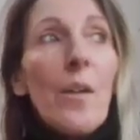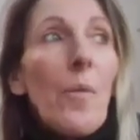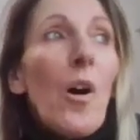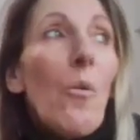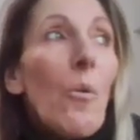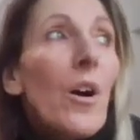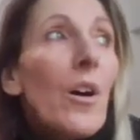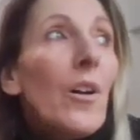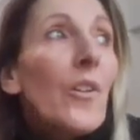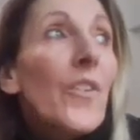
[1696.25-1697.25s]
our
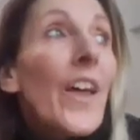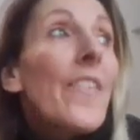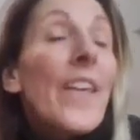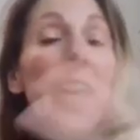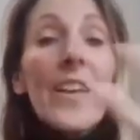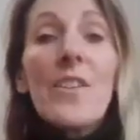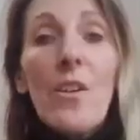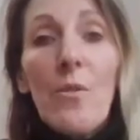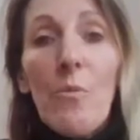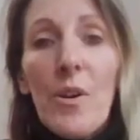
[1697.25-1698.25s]
world and the
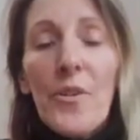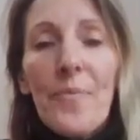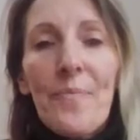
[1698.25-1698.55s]
external world.